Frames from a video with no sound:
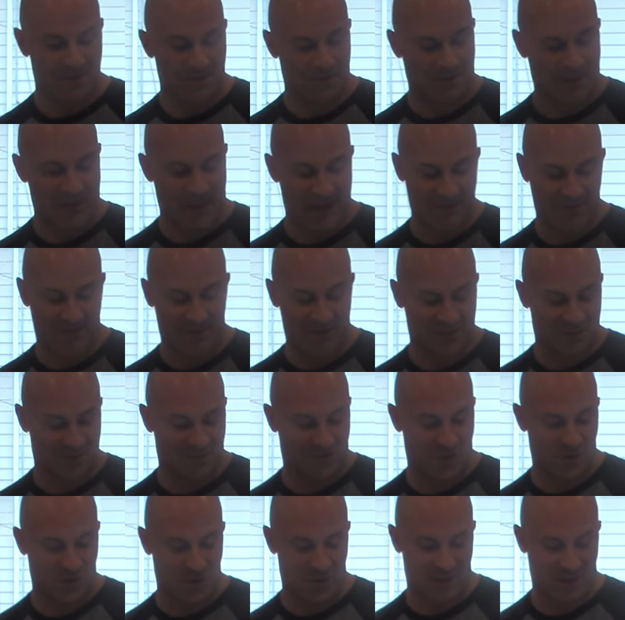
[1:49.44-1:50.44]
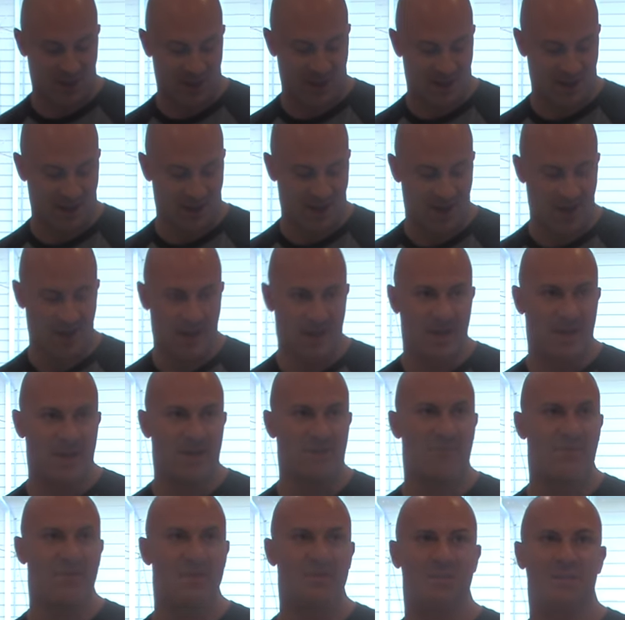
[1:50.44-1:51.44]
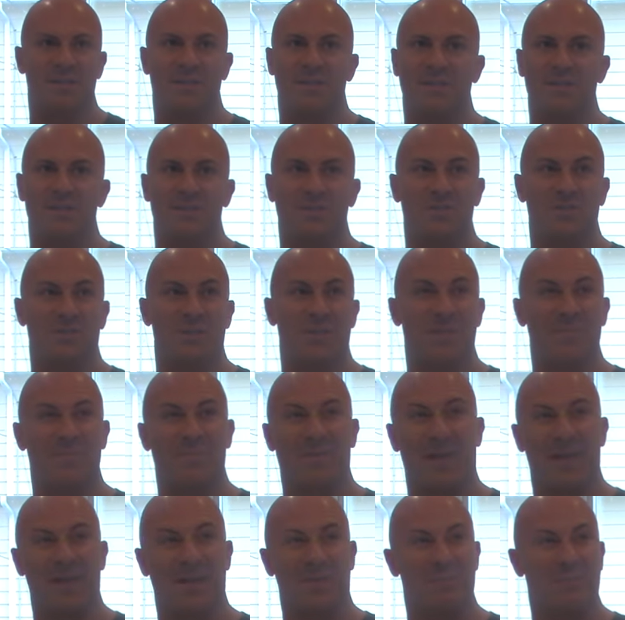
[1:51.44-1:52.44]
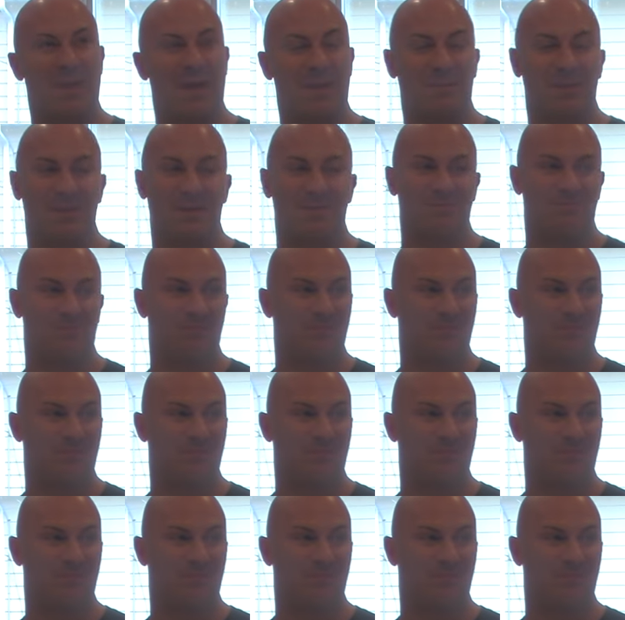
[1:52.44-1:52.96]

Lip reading: gave this to me. He visited the gym like maybe